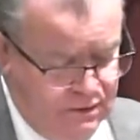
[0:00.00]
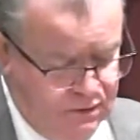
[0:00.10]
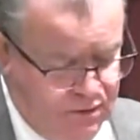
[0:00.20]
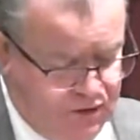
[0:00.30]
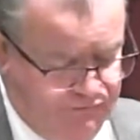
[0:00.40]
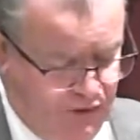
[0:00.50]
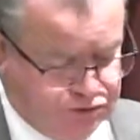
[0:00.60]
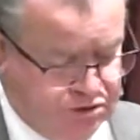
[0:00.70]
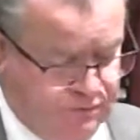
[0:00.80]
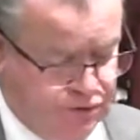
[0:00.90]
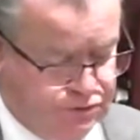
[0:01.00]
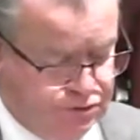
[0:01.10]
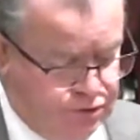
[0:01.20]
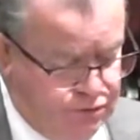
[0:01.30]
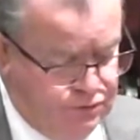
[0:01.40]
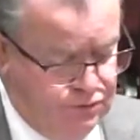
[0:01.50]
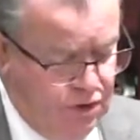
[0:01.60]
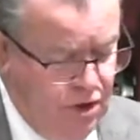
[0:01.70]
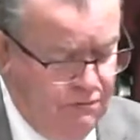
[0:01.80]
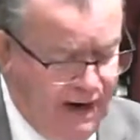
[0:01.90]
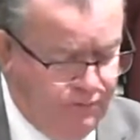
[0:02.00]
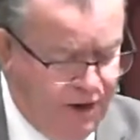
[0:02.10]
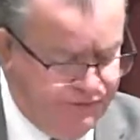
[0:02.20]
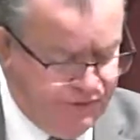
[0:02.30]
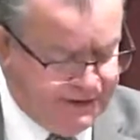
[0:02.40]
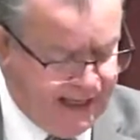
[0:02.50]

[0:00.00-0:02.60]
look at verse number two. My brethren,